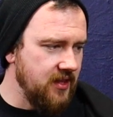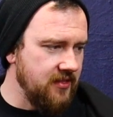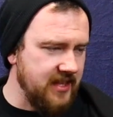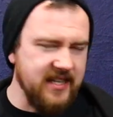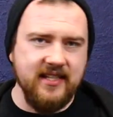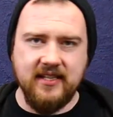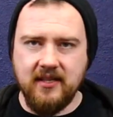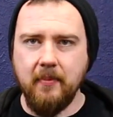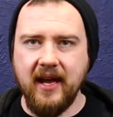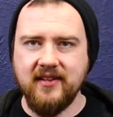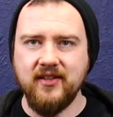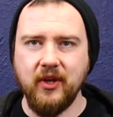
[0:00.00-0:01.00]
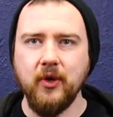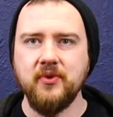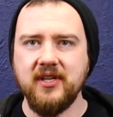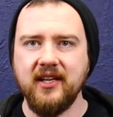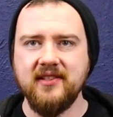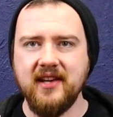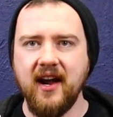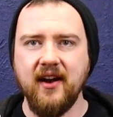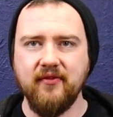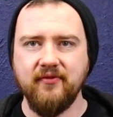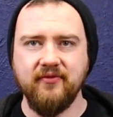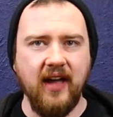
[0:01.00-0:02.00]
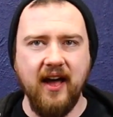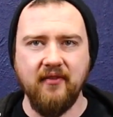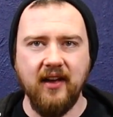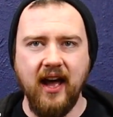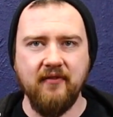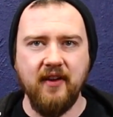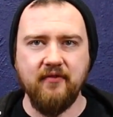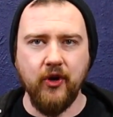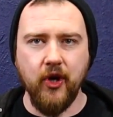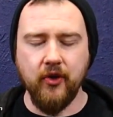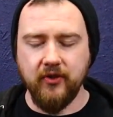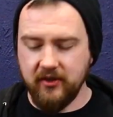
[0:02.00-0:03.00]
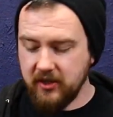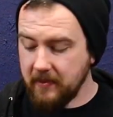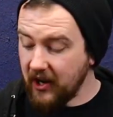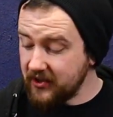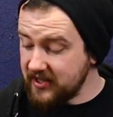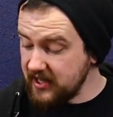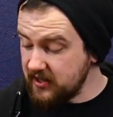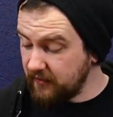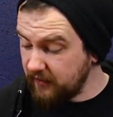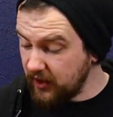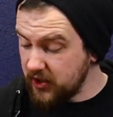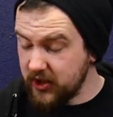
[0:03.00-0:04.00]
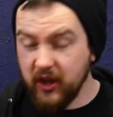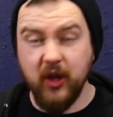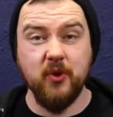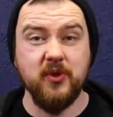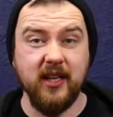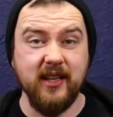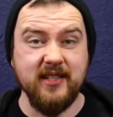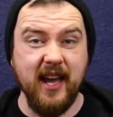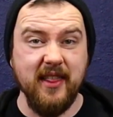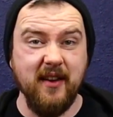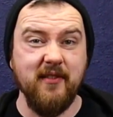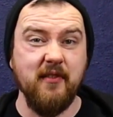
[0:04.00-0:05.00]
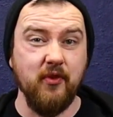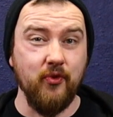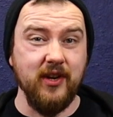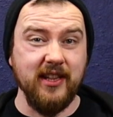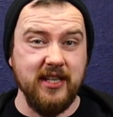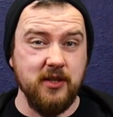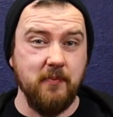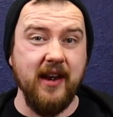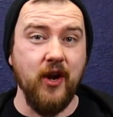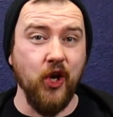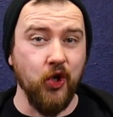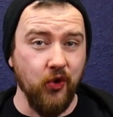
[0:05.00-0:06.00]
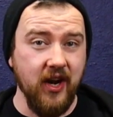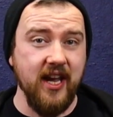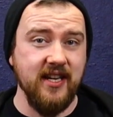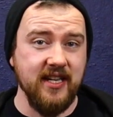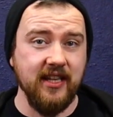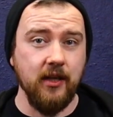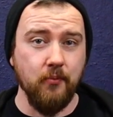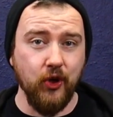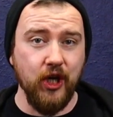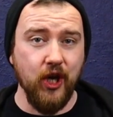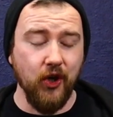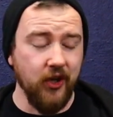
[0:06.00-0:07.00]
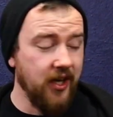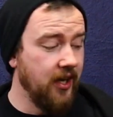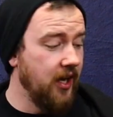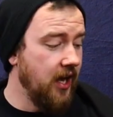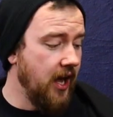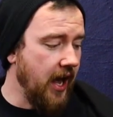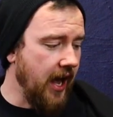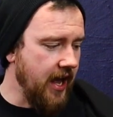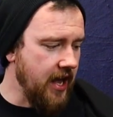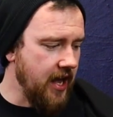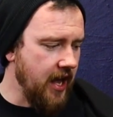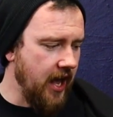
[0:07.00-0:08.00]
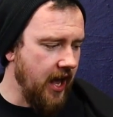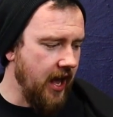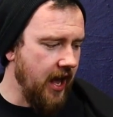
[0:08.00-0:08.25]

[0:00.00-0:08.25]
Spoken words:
This is the best acoustic guitar I've ever owned. To be honest, it's the first acoustic guitar that I've ever really spent a great deal of money on. And